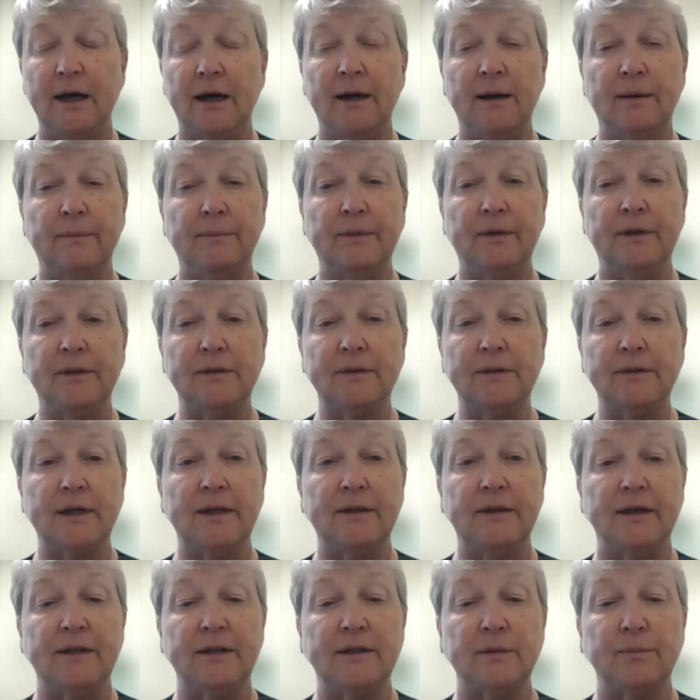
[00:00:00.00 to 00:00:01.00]
I'm going to
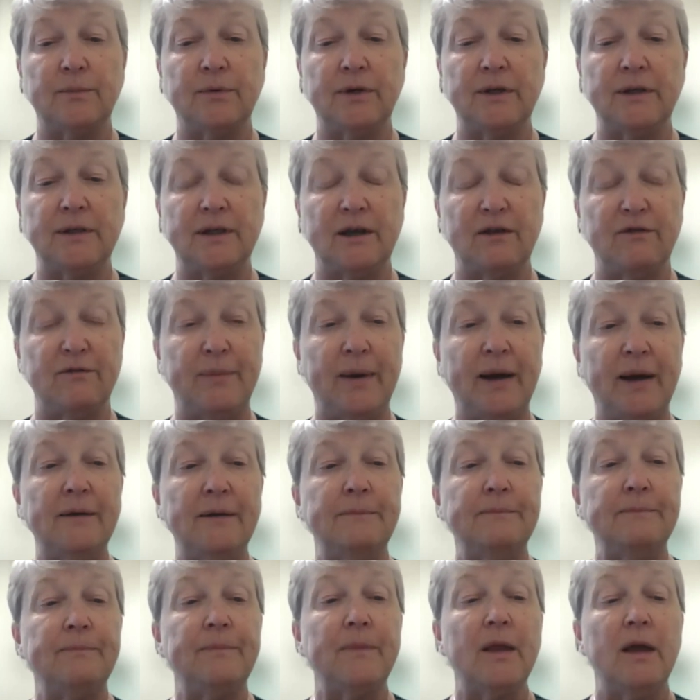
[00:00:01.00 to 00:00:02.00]
say that's a pretty safe bet.
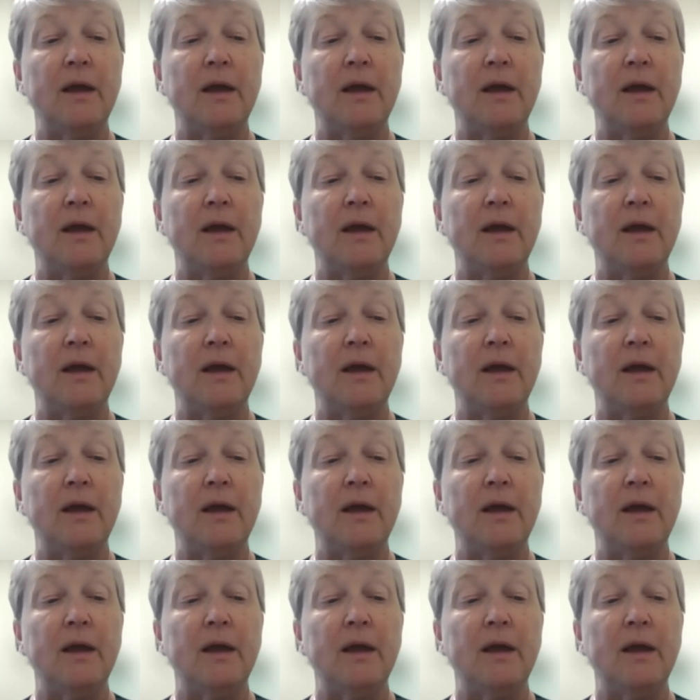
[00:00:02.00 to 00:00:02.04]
